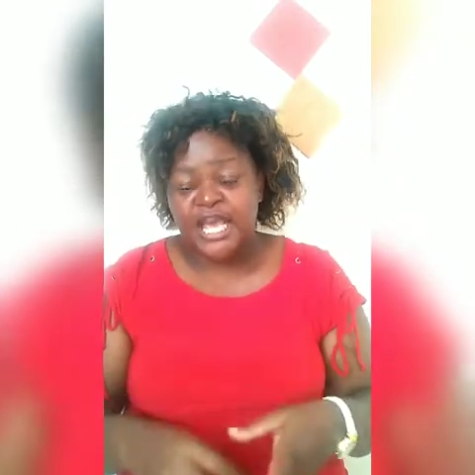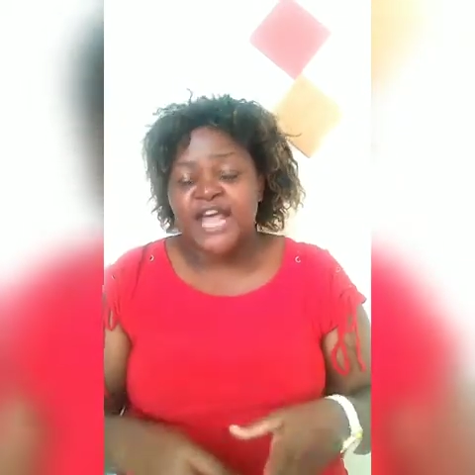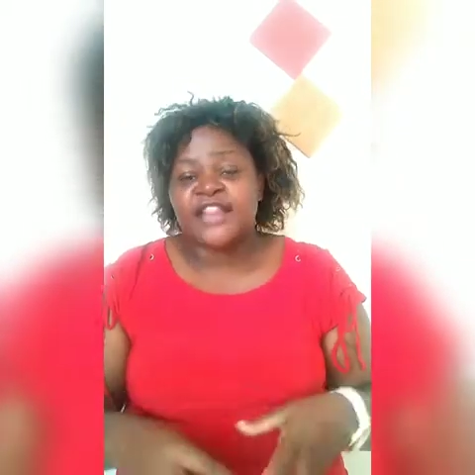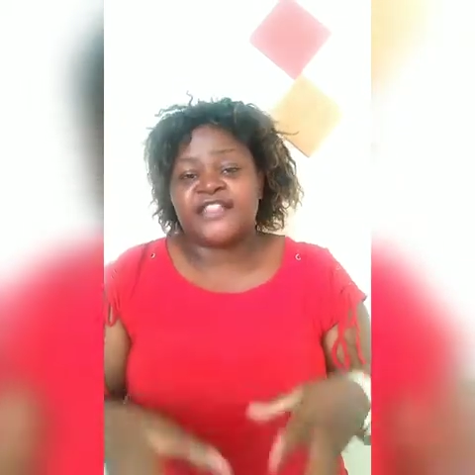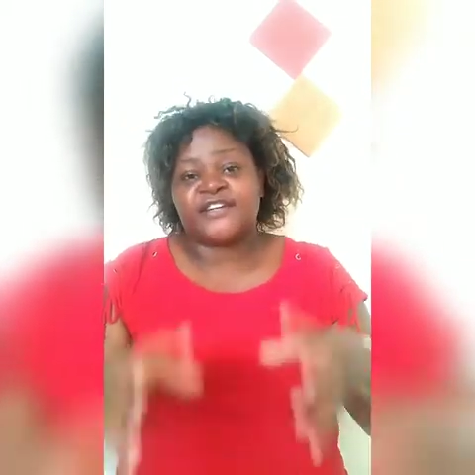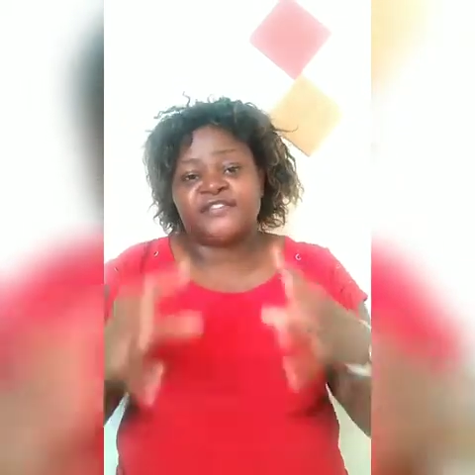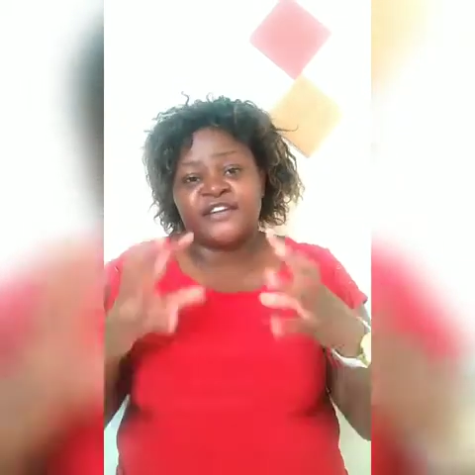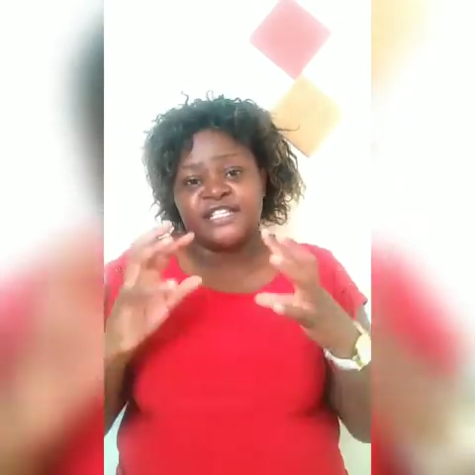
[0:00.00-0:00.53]

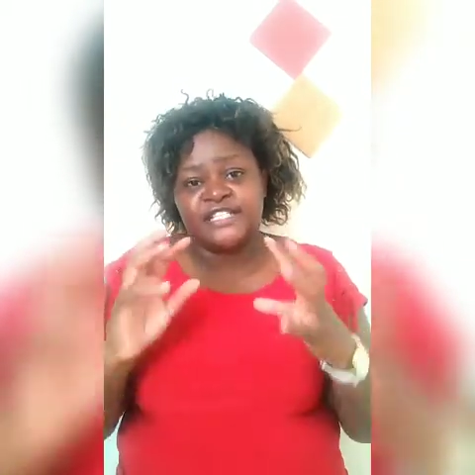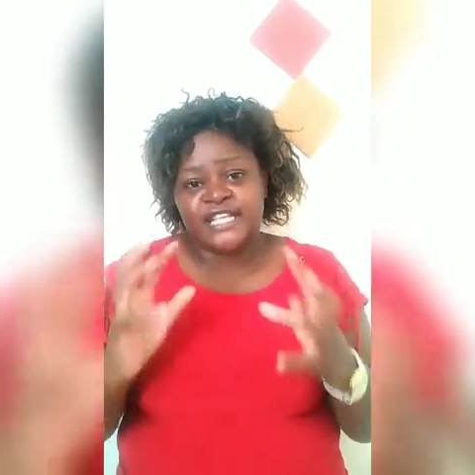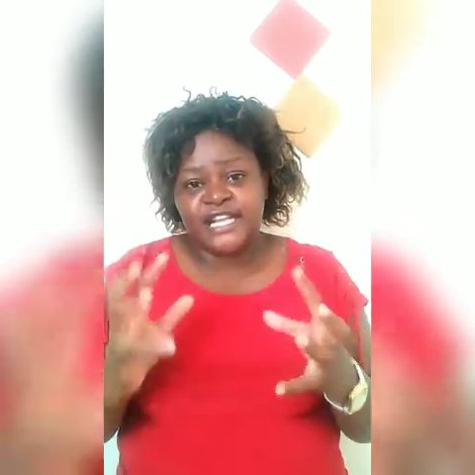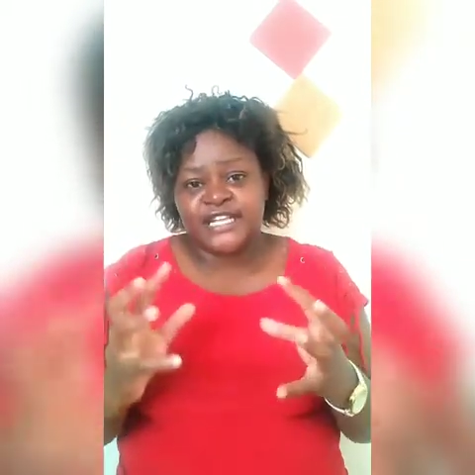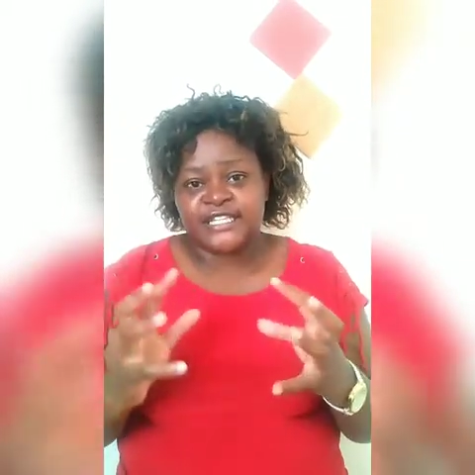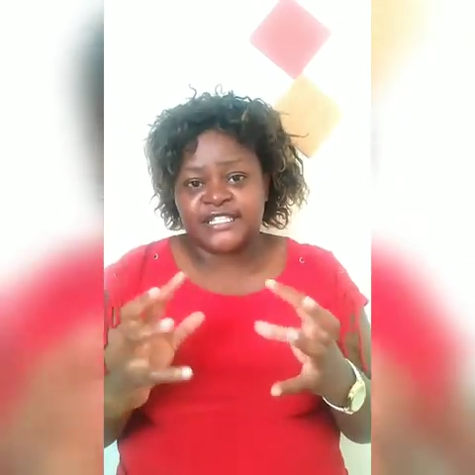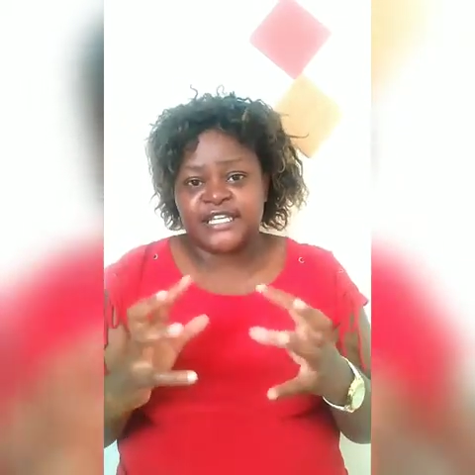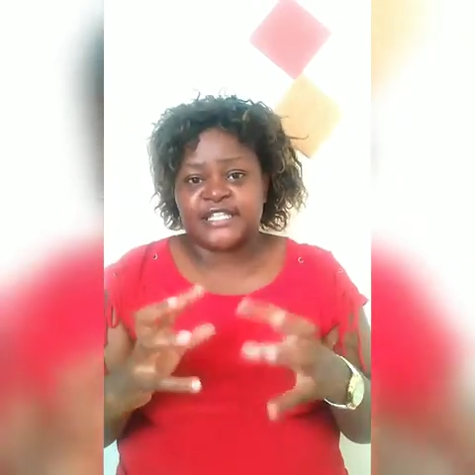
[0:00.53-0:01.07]
that
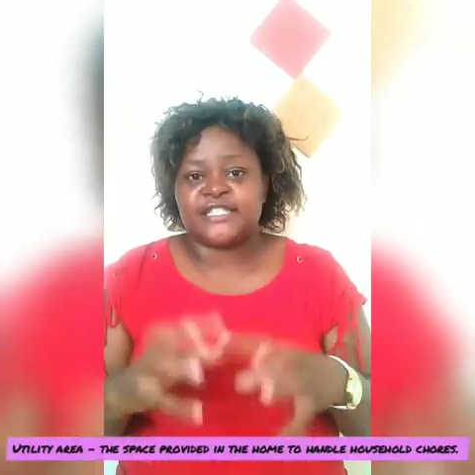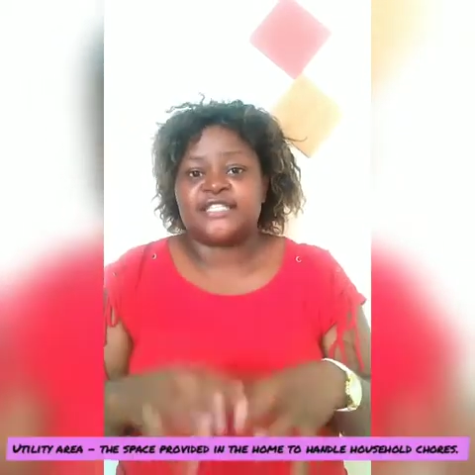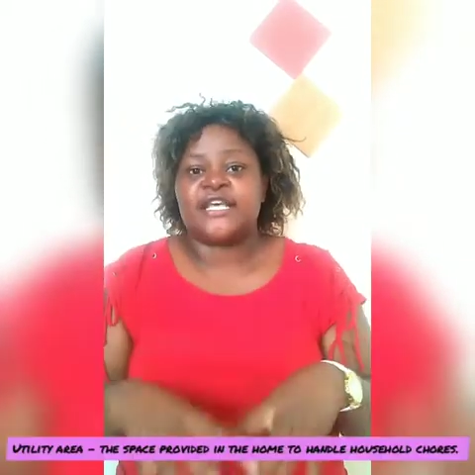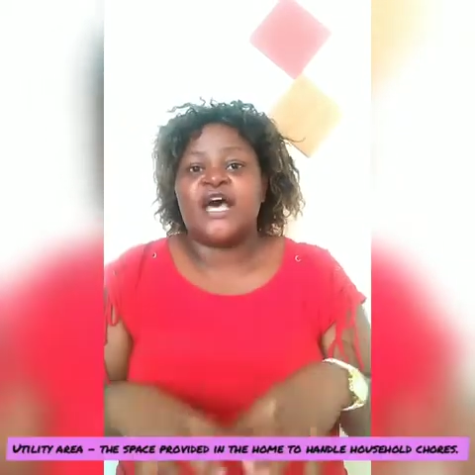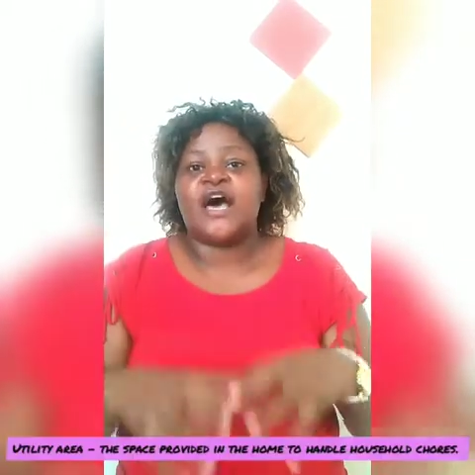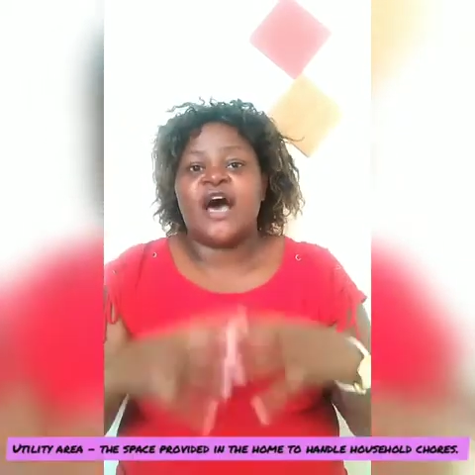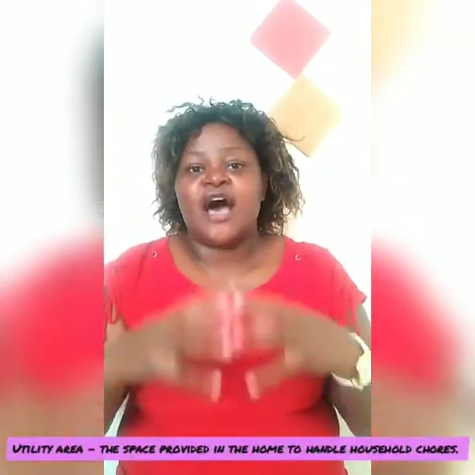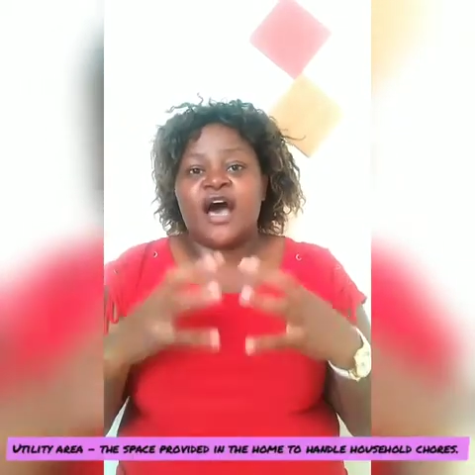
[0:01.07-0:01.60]
facilitates
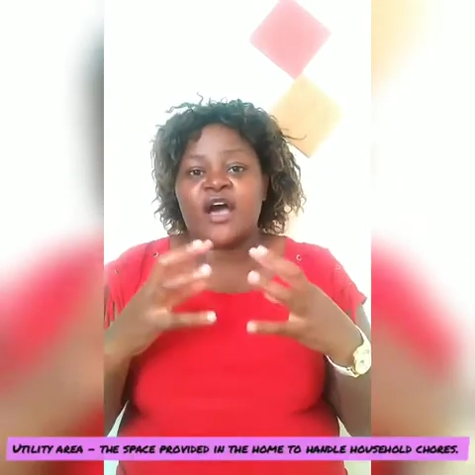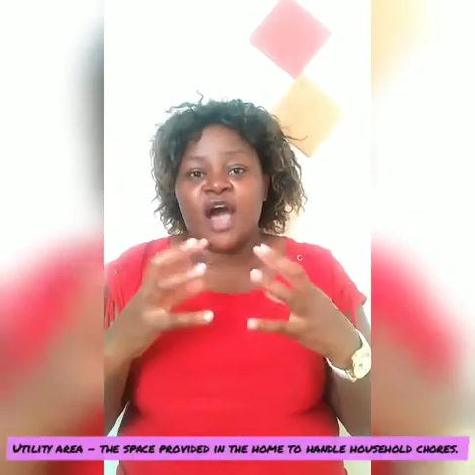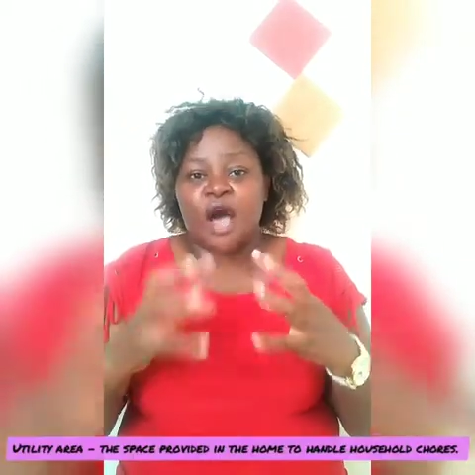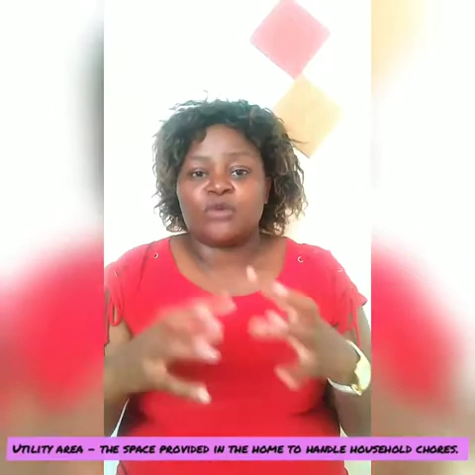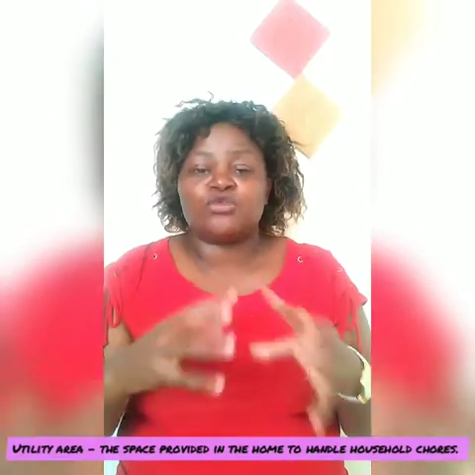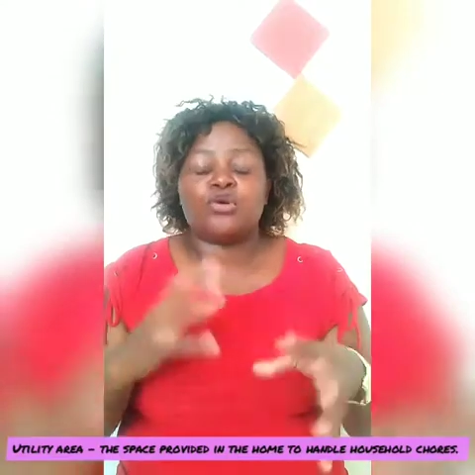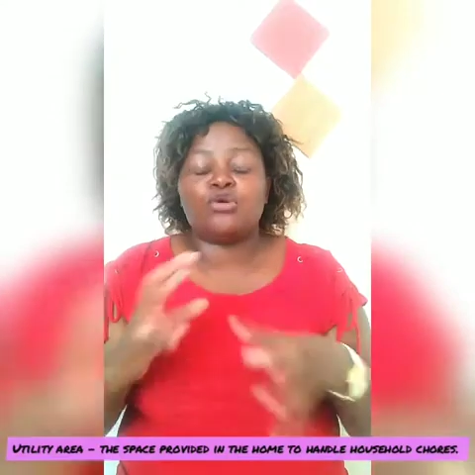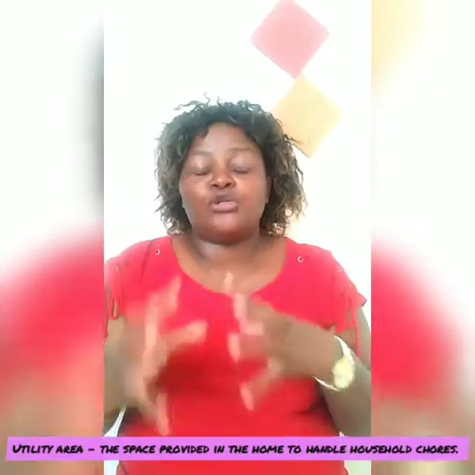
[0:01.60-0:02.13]

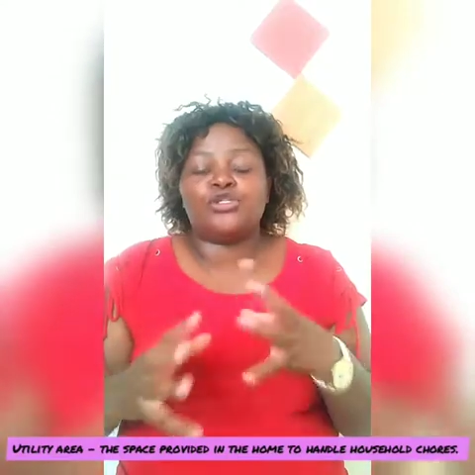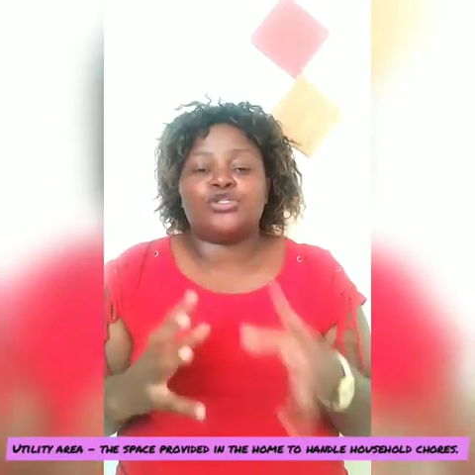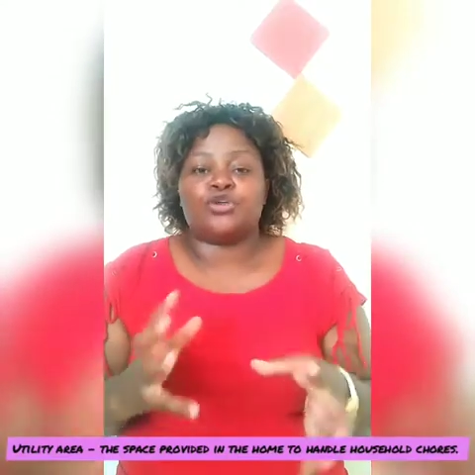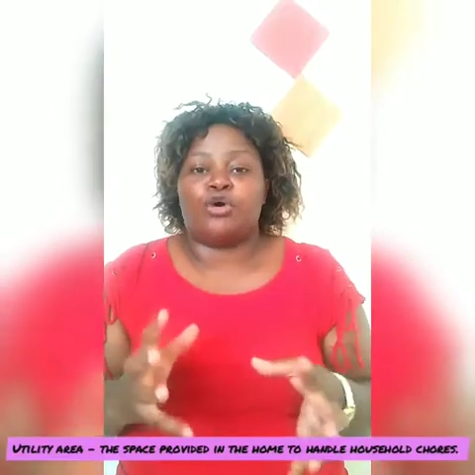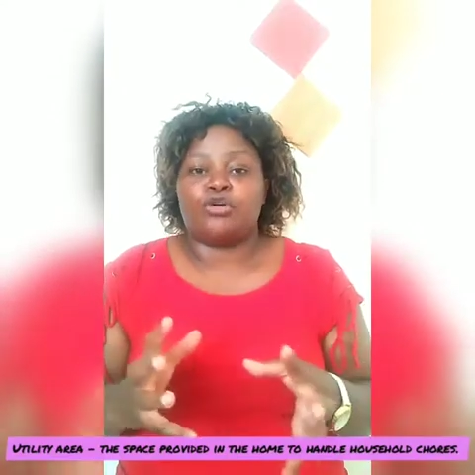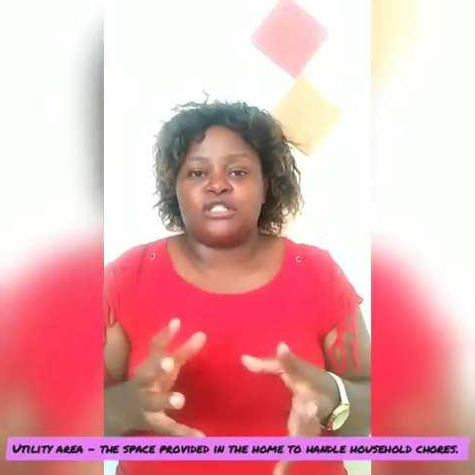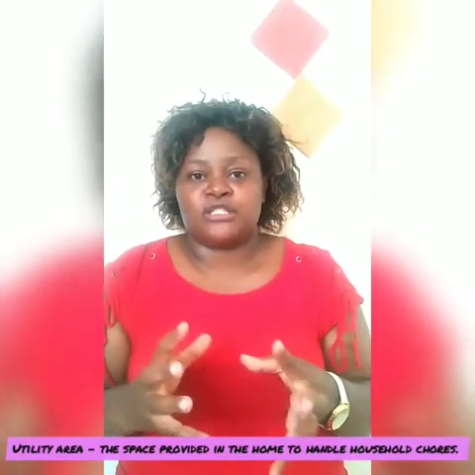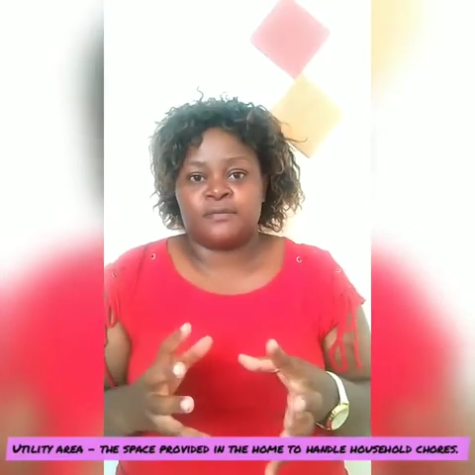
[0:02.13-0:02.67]
household
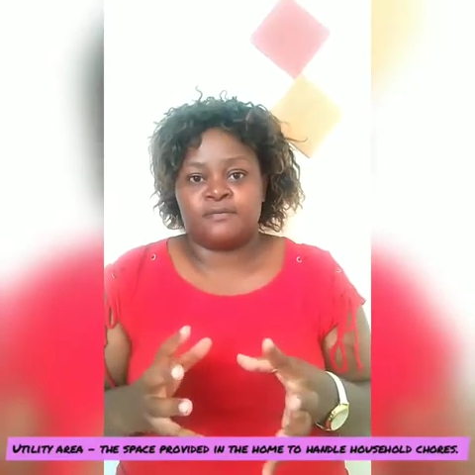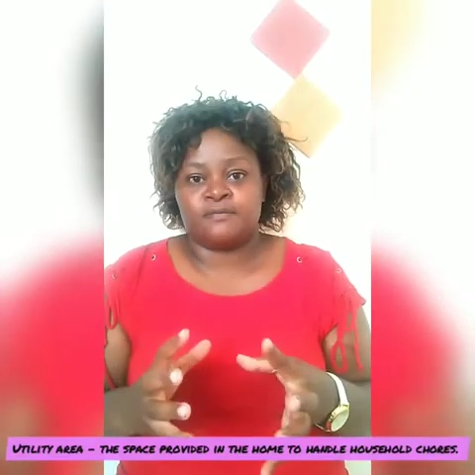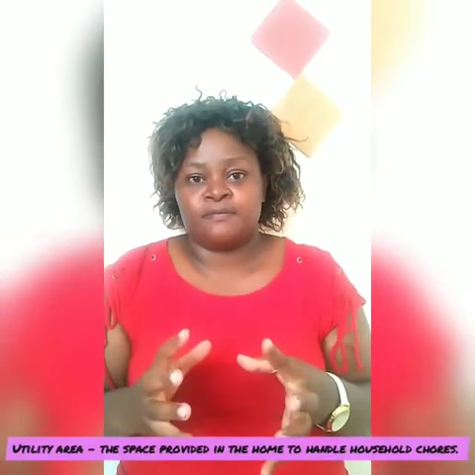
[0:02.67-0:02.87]
chores.